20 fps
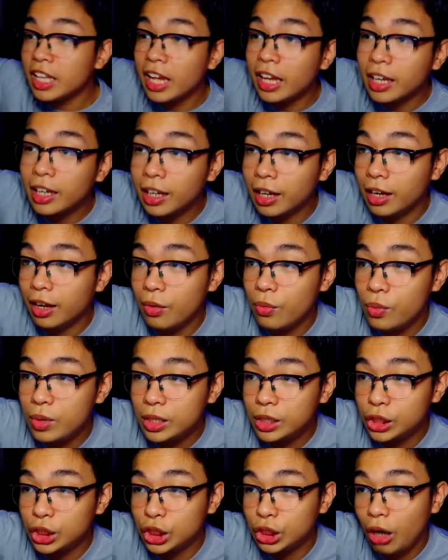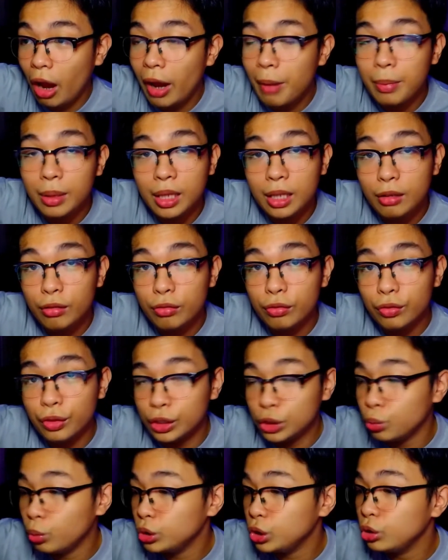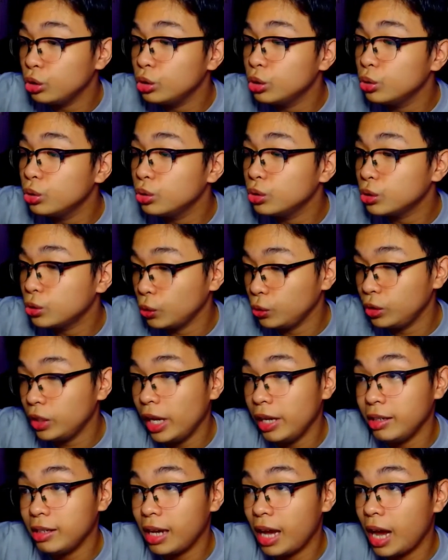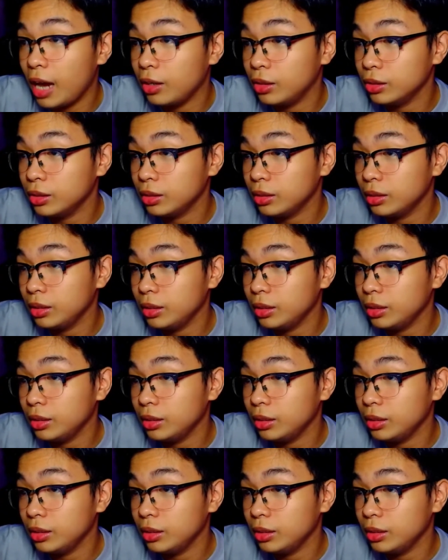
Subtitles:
thing, which I believe is what you use to take out